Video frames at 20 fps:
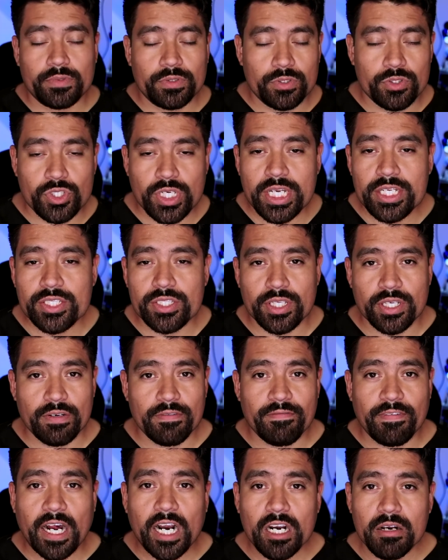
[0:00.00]
change the
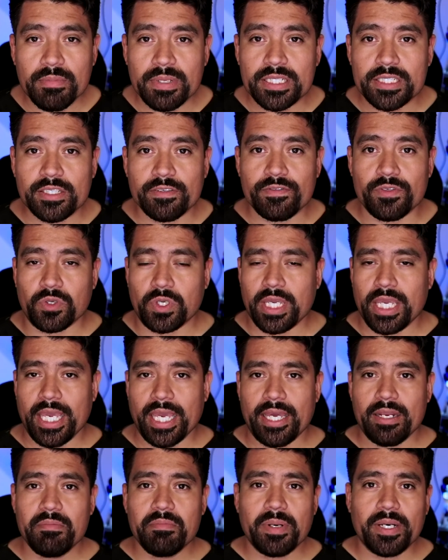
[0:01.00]
environment if you
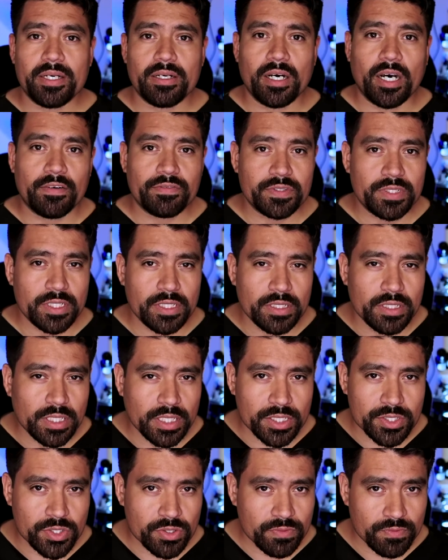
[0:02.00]
can, but often
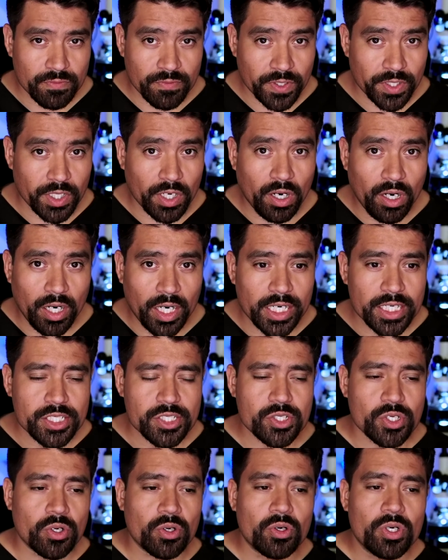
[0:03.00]
it's very hard.
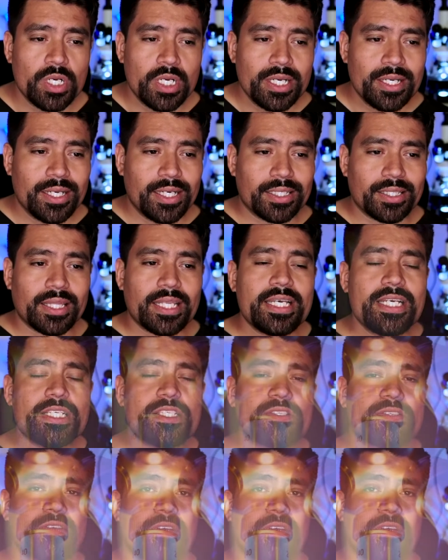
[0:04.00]
So at least